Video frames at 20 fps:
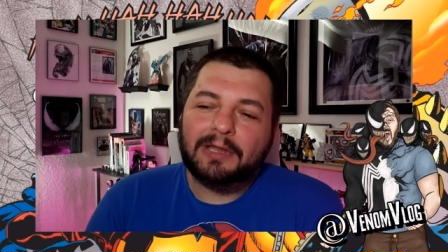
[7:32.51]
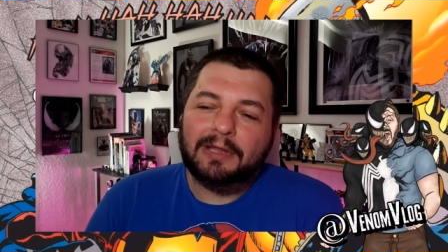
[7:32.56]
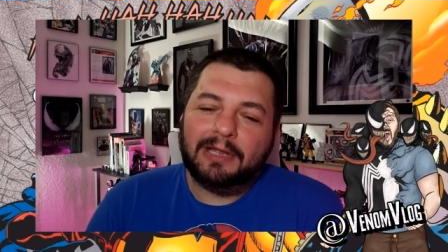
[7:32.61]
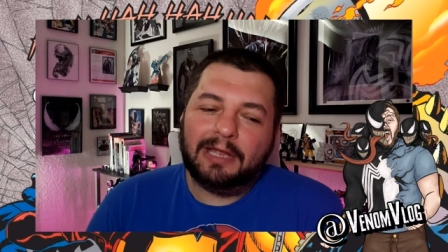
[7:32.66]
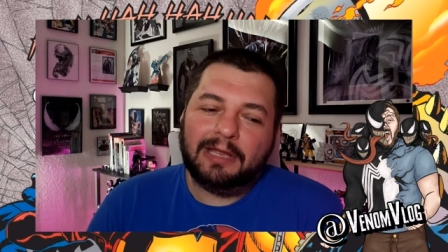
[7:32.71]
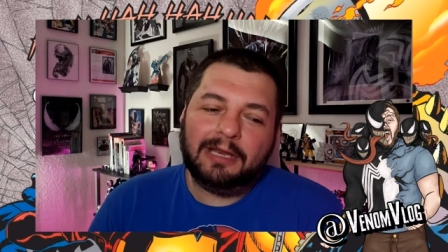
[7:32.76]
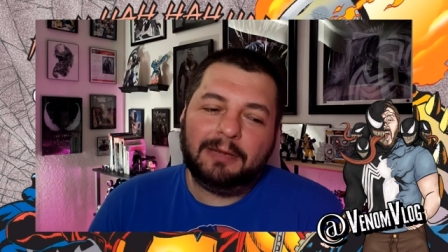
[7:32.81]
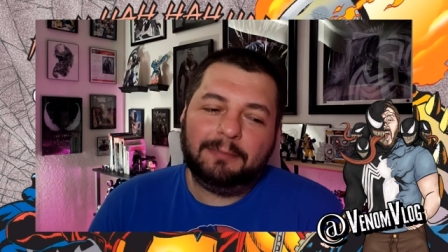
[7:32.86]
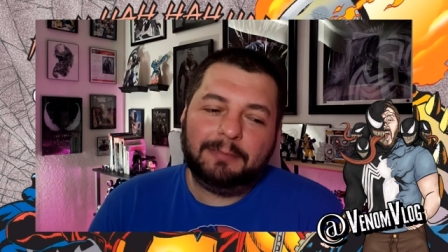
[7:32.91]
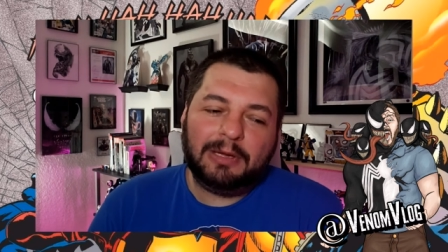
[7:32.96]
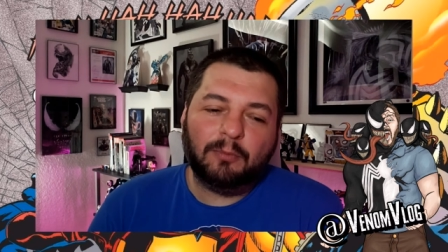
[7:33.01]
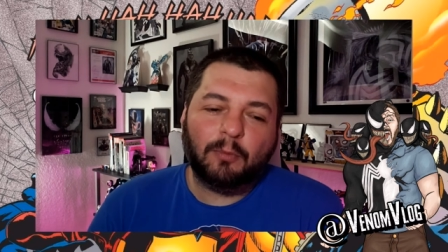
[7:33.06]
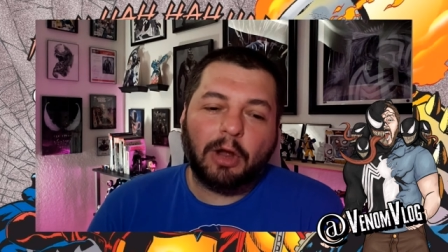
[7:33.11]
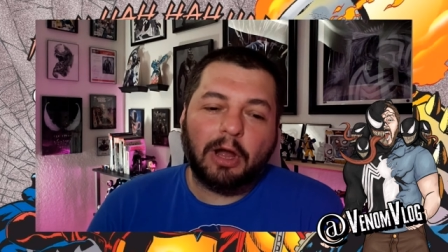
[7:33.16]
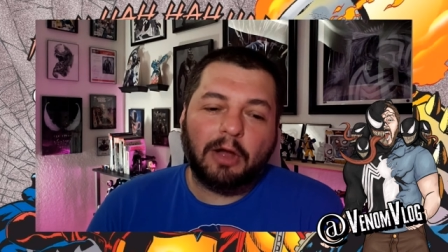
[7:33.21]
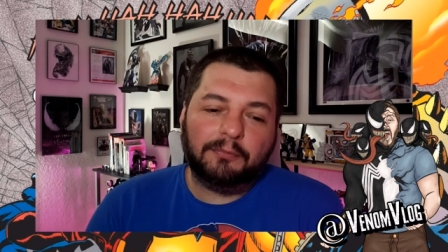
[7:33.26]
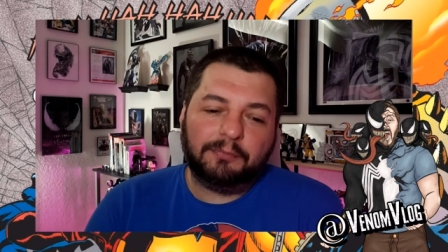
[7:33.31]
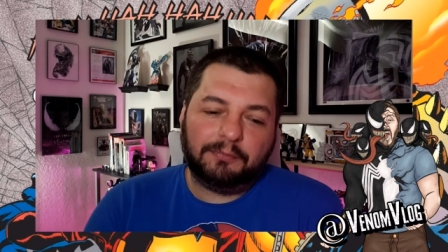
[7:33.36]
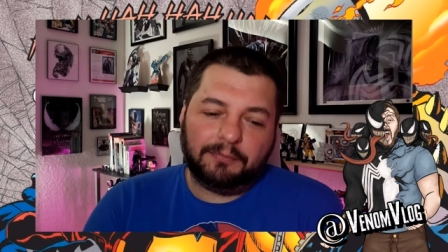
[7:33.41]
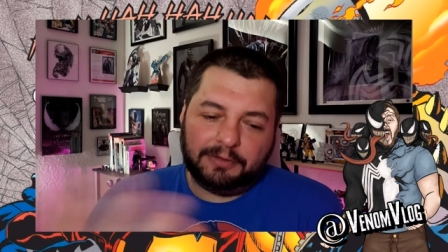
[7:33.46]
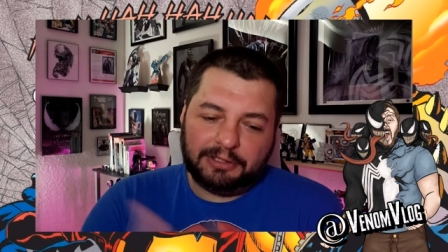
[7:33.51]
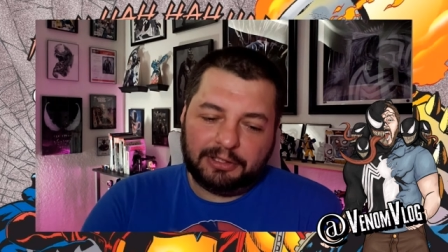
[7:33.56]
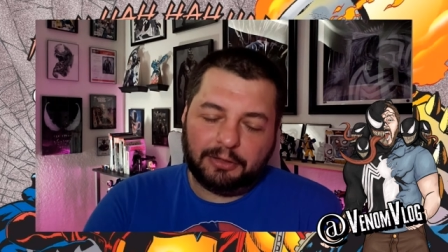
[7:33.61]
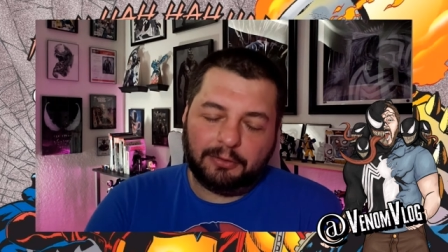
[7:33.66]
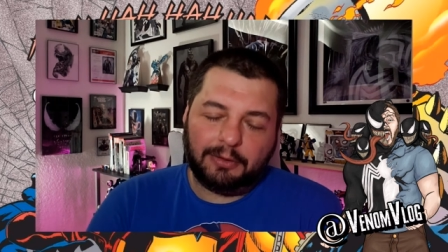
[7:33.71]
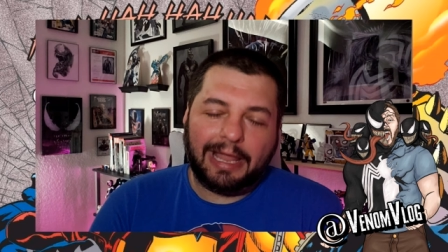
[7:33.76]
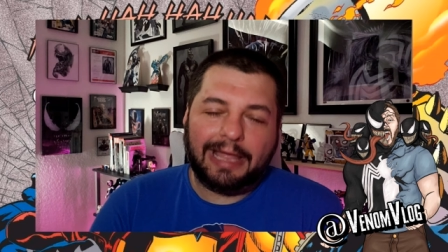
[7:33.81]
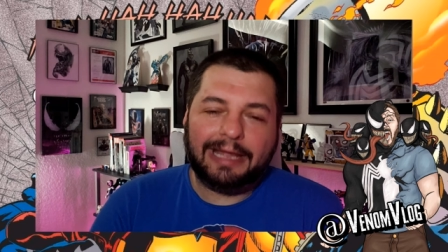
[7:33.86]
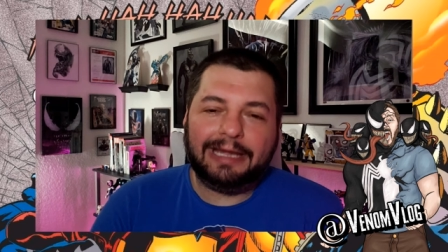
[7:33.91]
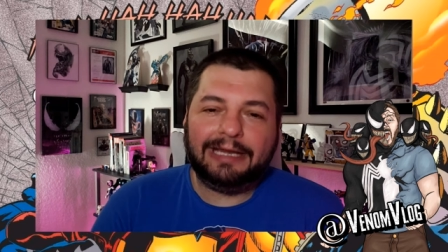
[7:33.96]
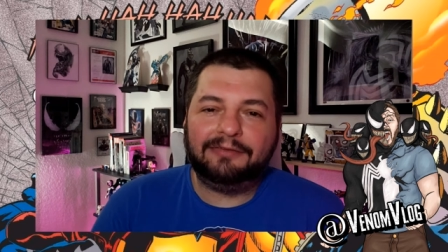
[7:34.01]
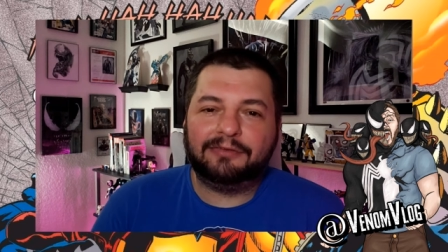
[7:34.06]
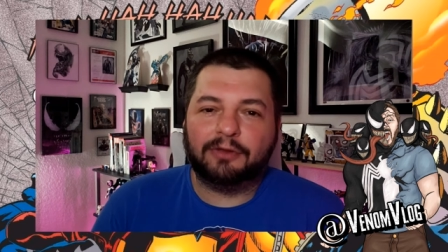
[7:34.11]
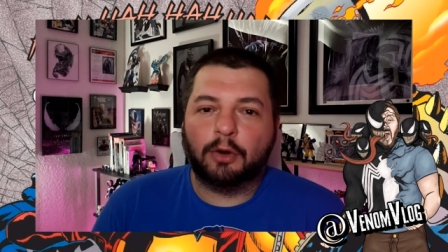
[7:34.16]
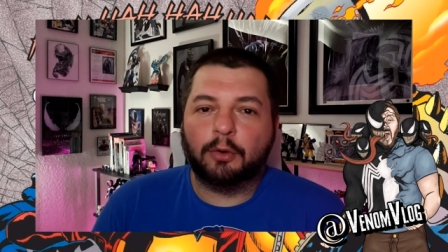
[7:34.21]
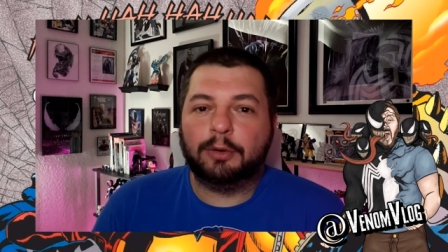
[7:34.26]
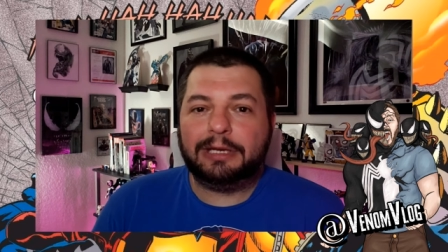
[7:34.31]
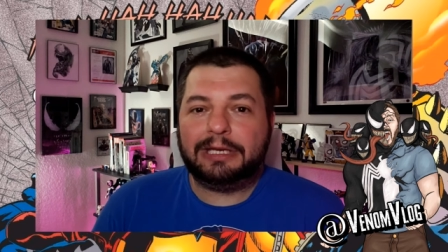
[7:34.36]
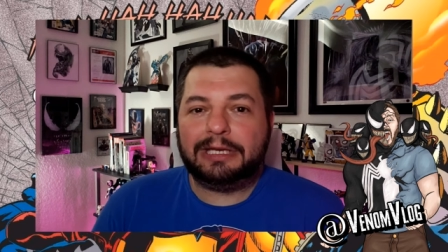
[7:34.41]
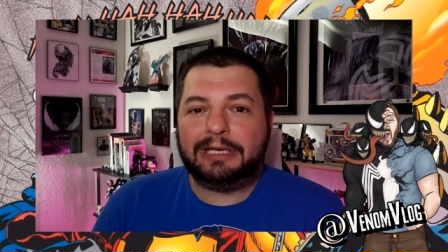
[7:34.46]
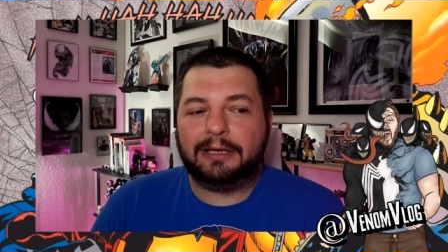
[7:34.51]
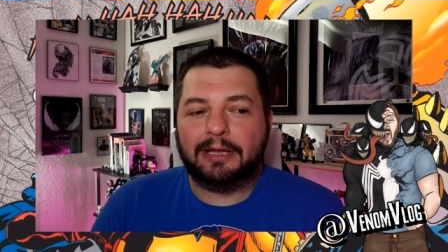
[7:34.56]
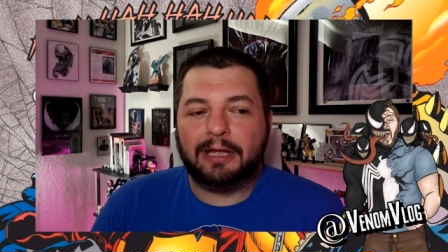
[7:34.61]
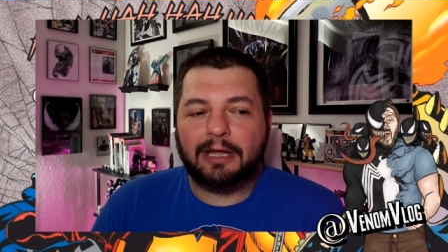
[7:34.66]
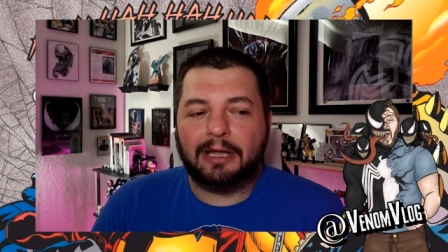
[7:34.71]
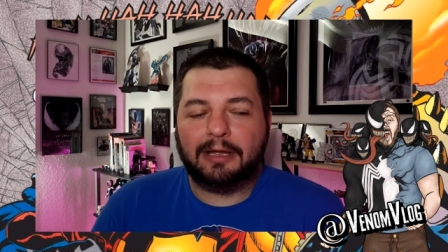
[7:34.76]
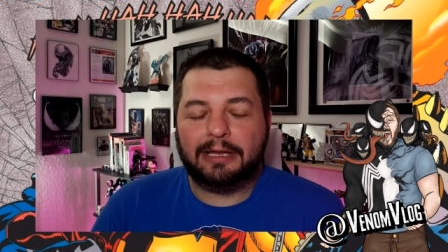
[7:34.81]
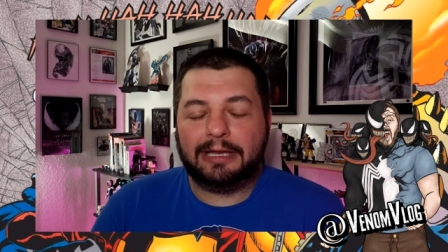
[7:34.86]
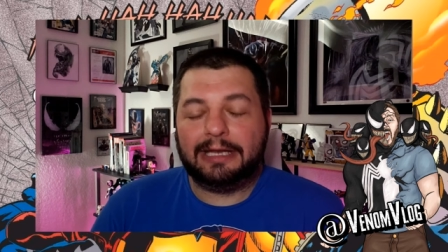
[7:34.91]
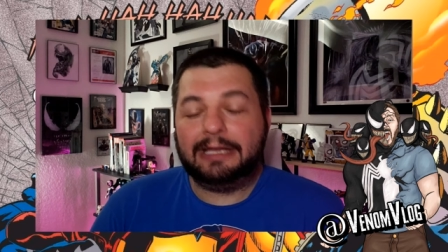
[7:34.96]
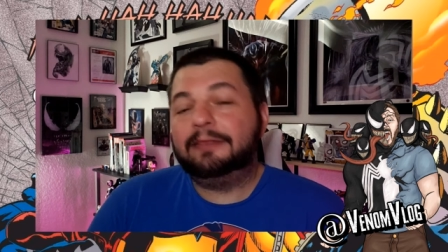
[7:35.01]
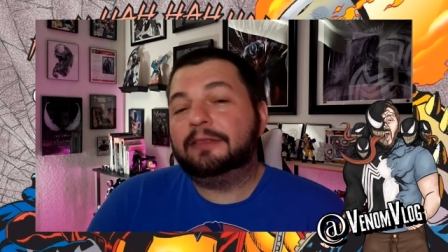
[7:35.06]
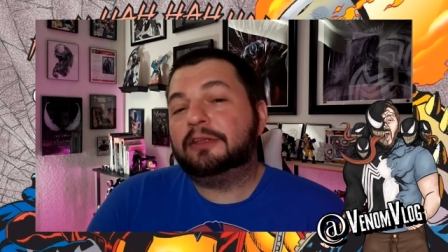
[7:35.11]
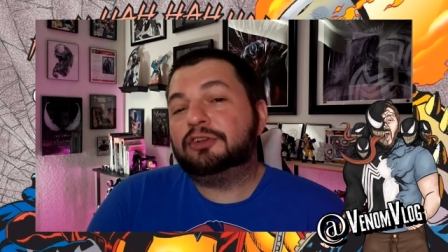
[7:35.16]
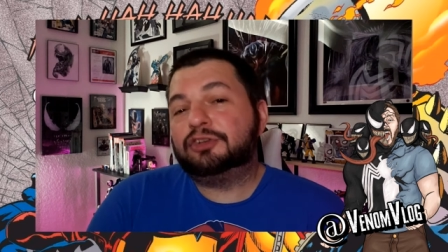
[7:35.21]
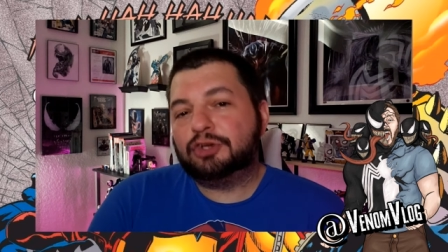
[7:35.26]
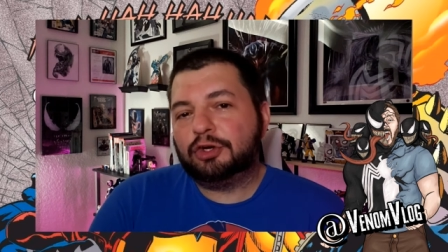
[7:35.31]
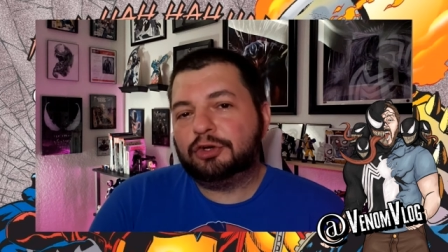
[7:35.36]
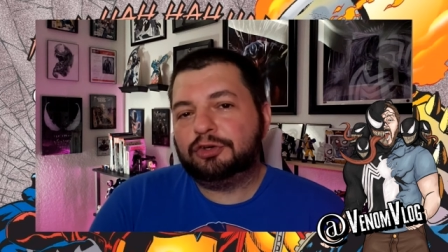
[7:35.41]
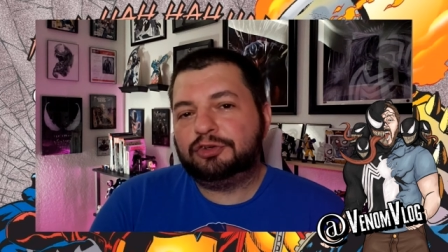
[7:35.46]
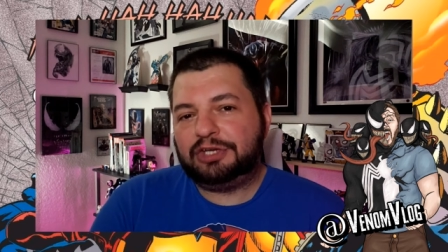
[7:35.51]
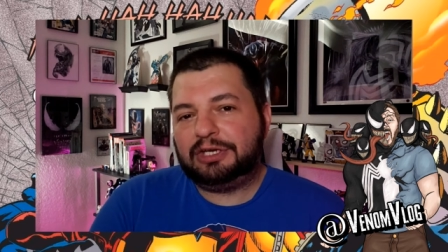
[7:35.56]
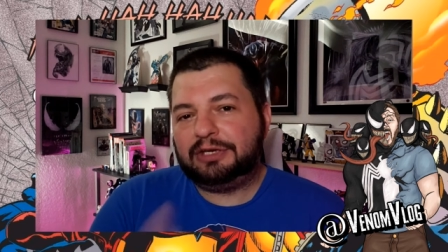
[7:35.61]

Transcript: And then meanwhile, you know, Eddie's already uh, in the church.